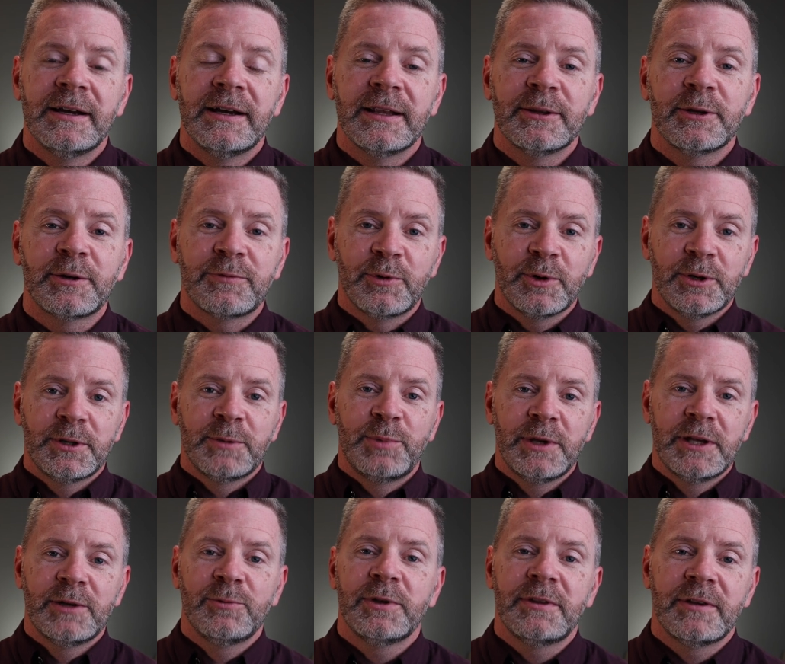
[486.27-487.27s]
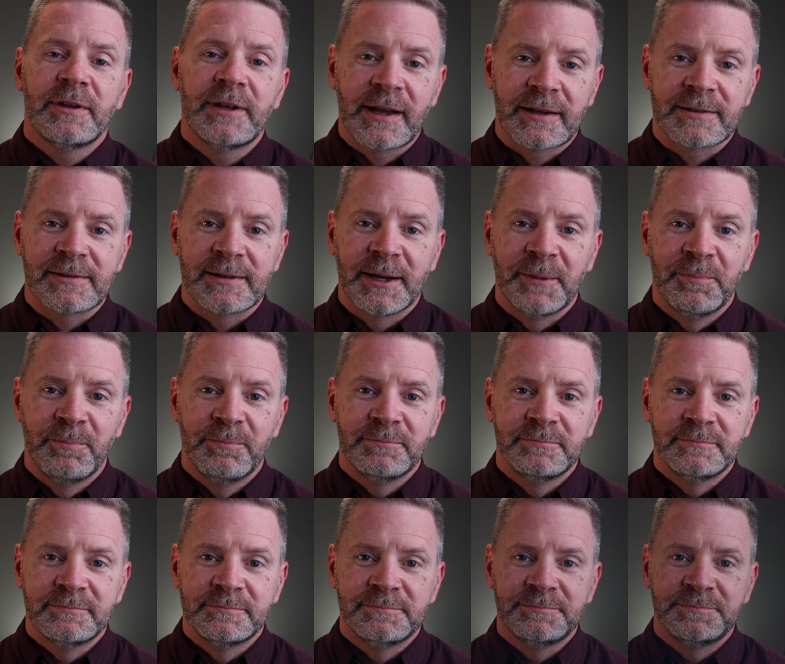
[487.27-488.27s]
I look forward to being with you next
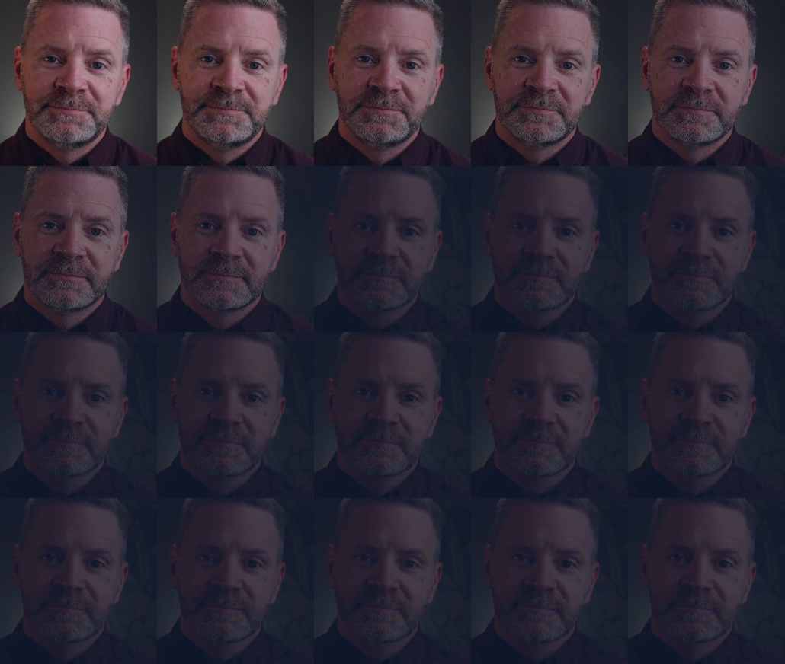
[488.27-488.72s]
time.